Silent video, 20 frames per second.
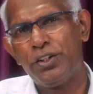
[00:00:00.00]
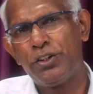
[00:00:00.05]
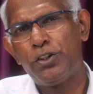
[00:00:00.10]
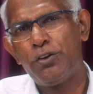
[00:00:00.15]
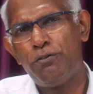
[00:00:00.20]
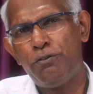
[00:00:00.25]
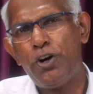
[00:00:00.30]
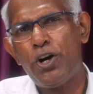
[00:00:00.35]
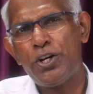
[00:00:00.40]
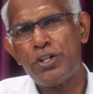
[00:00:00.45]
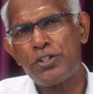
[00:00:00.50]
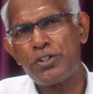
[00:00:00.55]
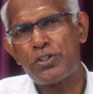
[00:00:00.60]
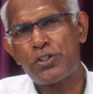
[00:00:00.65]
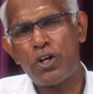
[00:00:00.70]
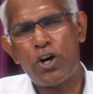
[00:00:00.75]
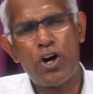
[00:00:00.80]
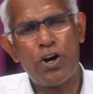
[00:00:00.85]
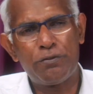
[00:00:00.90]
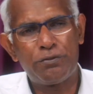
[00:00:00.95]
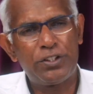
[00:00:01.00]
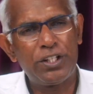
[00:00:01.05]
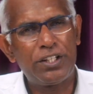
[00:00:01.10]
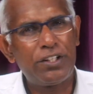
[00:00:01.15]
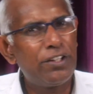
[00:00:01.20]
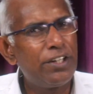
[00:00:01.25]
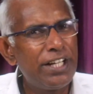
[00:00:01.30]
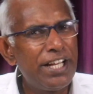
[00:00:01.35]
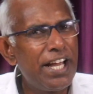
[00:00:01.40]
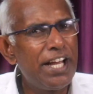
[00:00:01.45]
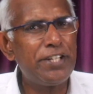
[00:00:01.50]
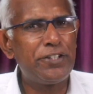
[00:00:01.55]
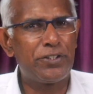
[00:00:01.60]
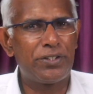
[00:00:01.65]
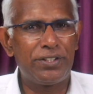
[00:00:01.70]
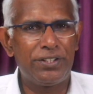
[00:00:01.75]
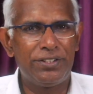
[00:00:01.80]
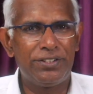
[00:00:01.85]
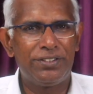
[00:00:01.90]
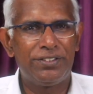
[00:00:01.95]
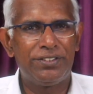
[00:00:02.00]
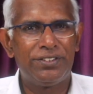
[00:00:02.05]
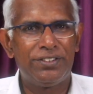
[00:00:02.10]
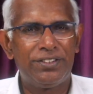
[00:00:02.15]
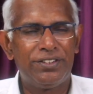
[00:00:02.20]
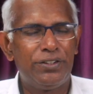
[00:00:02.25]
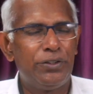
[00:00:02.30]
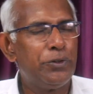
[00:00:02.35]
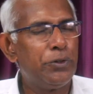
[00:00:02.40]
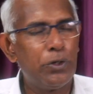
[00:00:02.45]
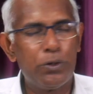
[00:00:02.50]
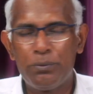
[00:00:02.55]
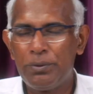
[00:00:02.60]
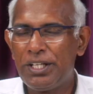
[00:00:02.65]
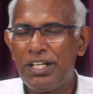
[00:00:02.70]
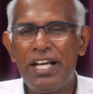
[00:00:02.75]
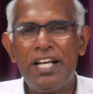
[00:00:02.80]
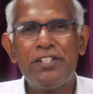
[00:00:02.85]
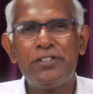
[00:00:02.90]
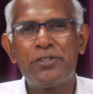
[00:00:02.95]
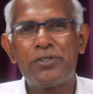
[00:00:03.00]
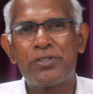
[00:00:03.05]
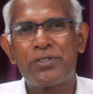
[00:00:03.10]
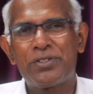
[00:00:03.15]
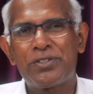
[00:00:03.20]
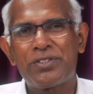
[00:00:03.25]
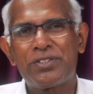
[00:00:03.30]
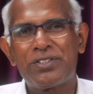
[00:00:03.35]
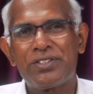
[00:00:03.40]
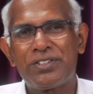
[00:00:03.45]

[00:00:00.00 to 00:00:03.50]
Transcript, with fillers: the voice of the Creator, no one else.